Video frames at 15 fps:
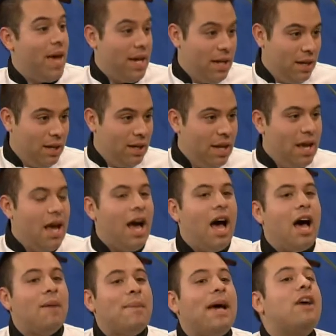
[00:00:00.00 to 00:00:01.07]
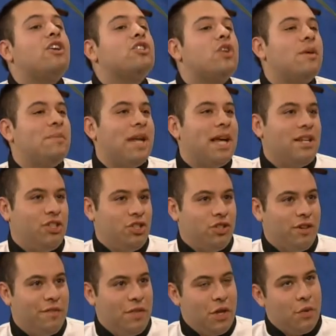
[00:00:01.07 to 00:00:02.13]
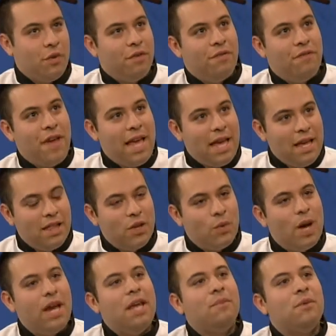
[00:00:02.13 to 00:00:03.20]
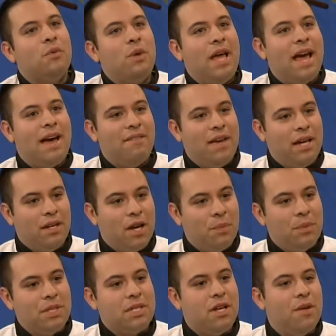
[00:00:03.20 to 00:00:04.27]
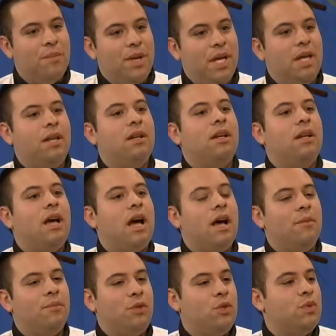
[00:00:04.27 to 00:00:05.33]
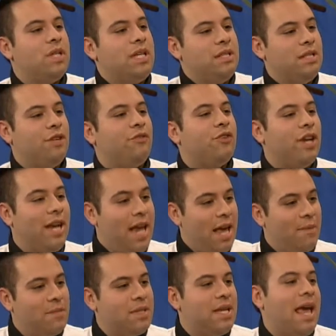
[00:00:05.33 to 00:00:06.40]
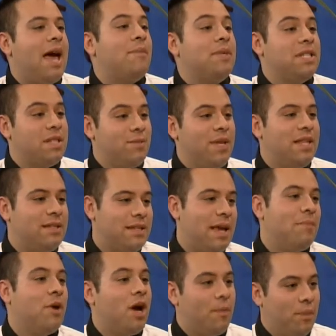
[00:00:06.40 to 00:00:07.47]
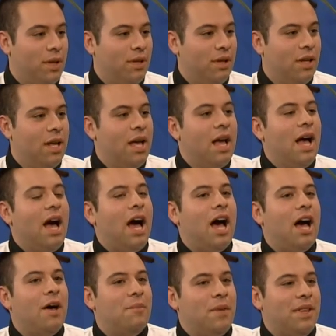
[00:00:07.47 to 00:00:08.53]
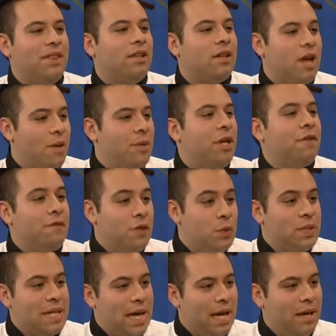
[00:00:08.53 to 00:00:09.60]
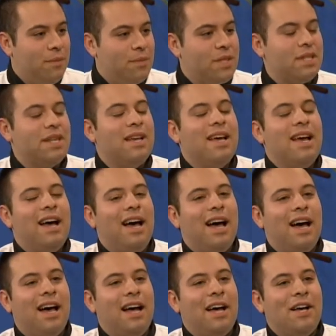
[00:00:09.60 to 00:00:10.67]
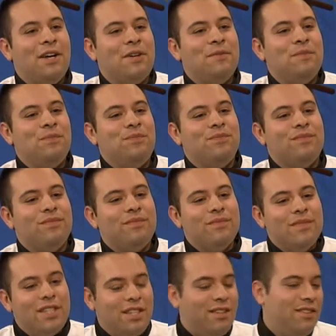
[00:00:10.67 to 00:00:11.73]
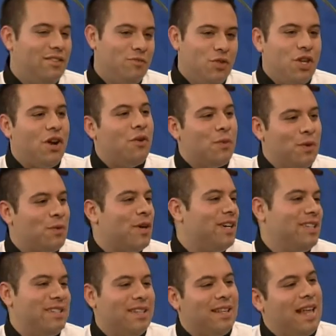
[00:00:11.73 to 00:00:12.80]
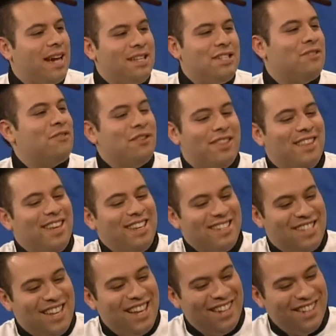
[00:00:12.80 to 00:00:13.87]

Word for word: many. Okay. Um, I also am not sure if they were faking the wedding, but we have had couples come in um, using different names. It happens to be the same couple, oh. Um, and they'll come in a few times. Um, you know, we run into a lot of different things.